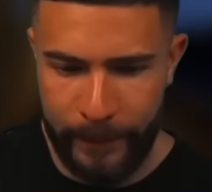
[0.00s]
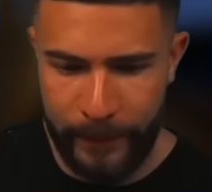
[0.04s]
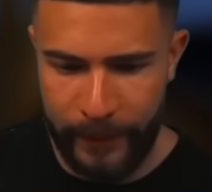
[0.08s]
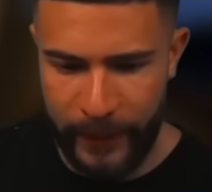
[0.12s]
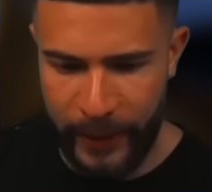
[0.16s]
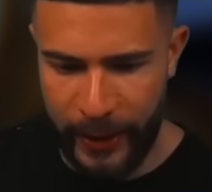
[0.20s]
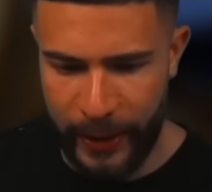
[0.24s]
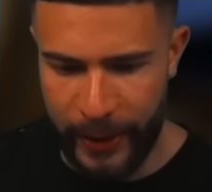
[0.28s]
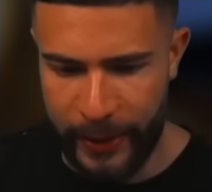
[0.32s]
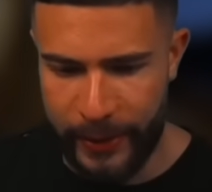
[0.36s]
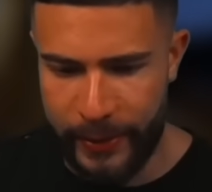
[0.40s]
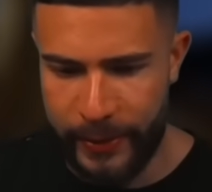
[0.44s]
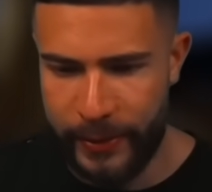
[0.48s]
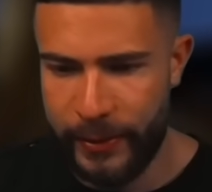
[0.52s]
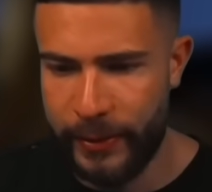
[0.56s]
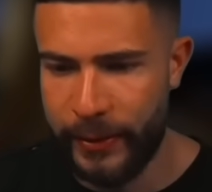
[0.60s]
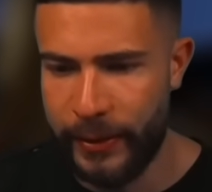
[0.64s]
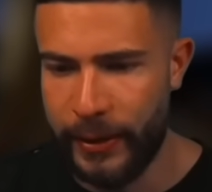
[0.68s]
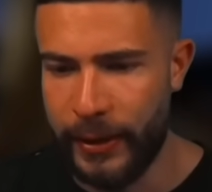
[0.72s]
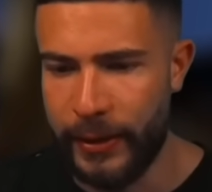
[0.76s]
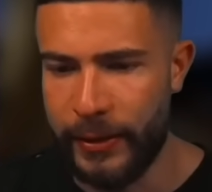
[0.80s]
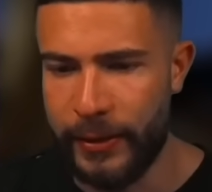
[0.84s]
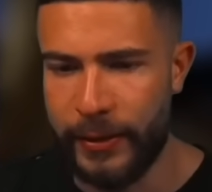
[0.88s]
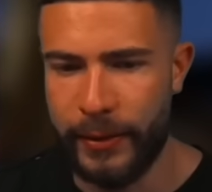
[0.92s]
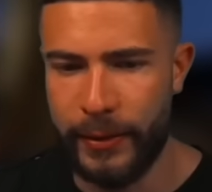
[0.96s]
Nice.
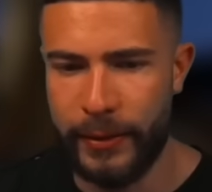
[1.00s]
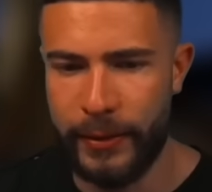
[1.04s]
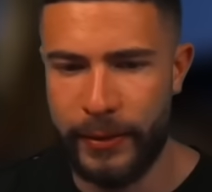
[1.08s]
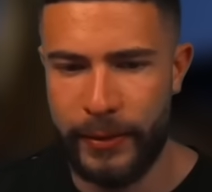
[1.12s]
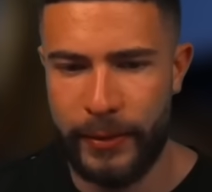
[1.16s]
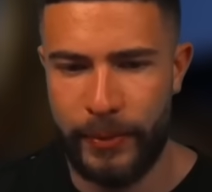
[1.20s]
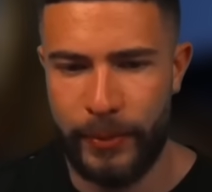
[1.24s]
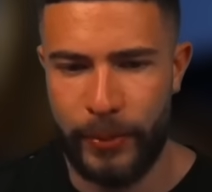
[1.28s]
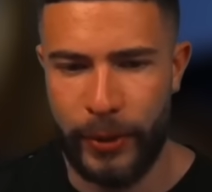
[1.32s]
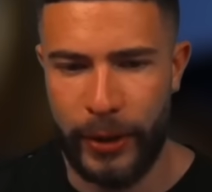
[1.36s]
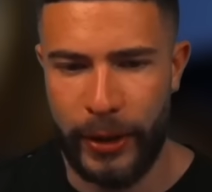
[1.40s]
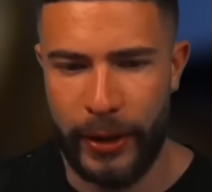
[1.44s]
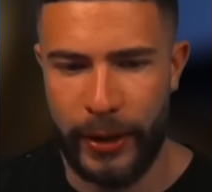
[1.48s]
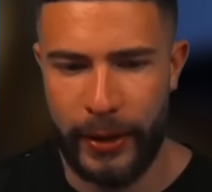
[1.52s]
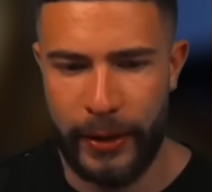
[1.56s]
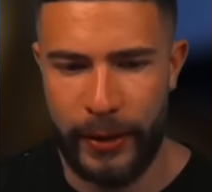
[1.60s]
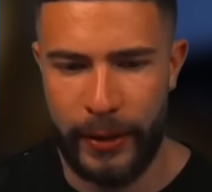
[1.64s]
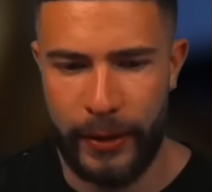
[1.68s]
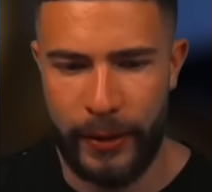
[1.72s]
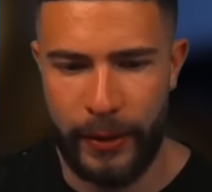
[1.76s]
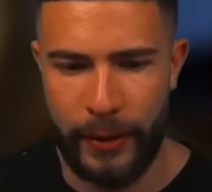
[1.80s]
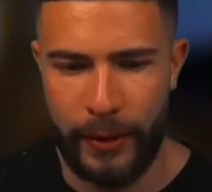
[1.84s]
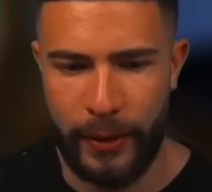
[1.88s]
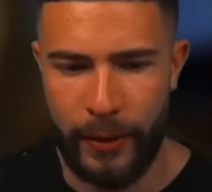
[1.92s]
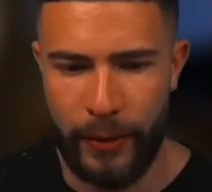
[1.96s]
Decent. Bring in
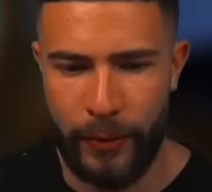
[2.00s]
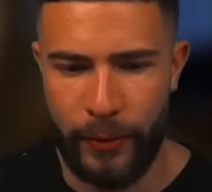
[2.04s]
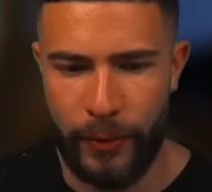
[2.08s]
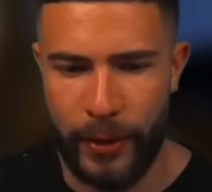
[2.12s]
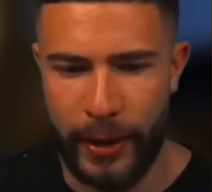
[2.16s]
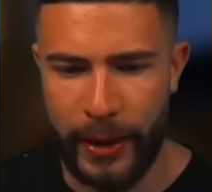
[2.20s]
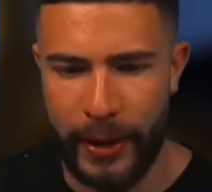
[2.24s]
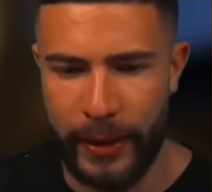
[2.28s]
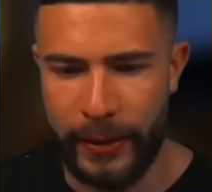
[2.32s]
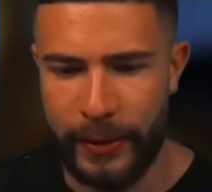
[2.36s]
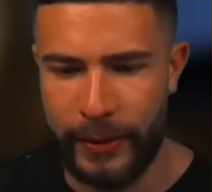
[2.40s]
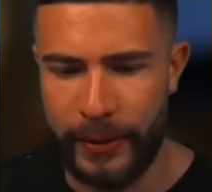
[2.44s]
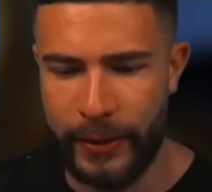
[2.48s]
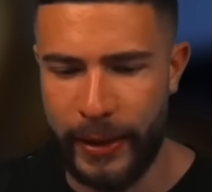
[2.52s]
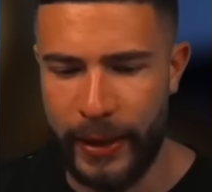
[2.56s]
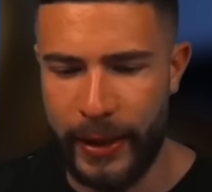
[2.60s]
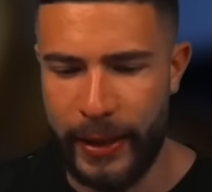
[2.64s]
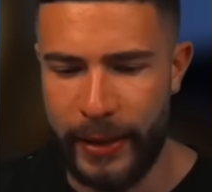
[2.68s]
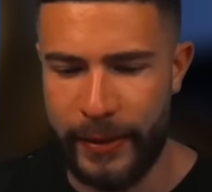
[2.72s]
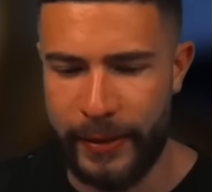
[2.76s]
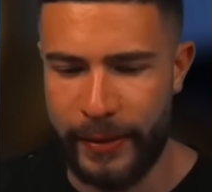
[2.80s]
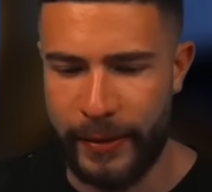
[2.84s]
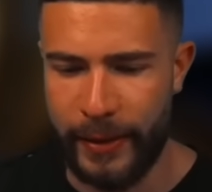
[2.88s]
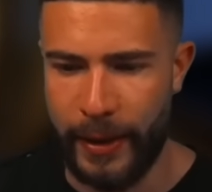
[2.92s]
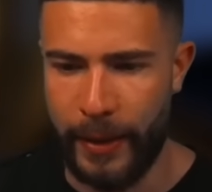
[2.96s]
another wild
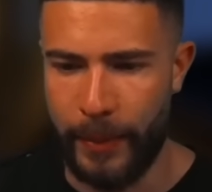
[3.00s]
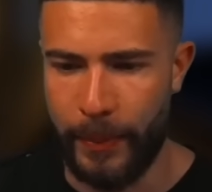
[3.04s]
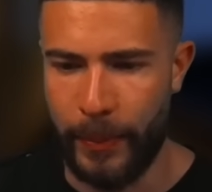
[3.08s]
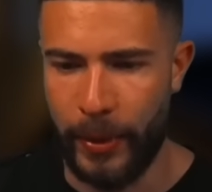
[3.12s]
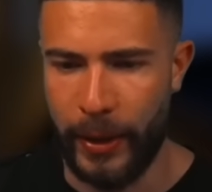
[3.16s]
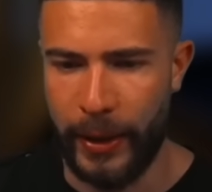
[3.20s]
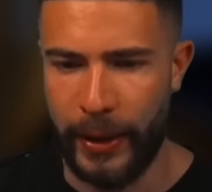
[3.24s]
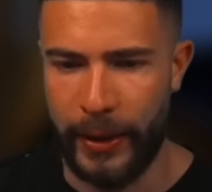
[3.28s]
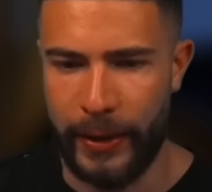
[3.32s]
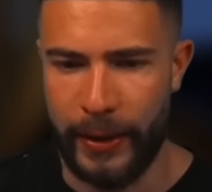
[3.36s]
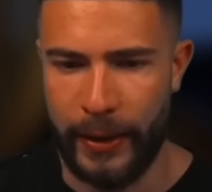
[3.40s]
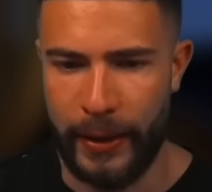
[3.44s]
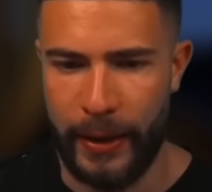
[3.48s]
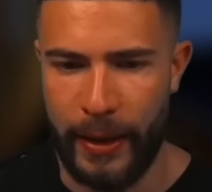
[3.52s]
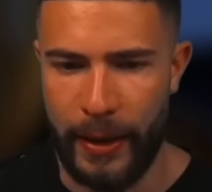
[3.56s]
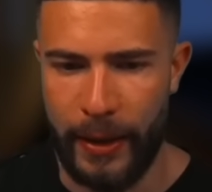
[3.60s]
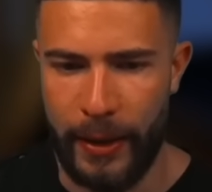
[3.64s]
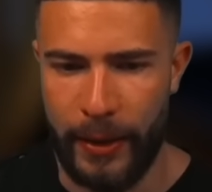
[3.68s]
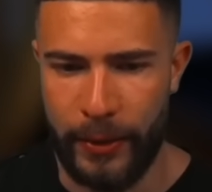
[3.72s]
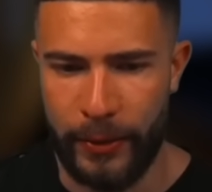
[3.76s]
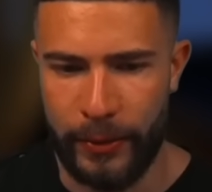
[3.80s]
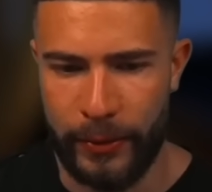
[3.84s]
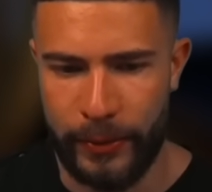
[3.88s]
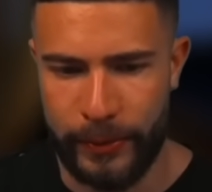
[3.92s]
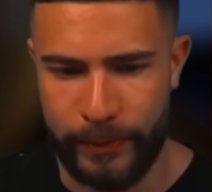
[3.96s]
ASAP, like
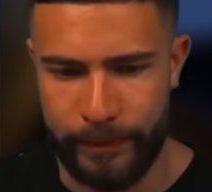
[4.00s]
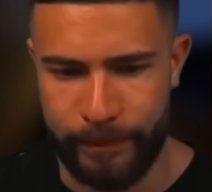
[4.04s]
now.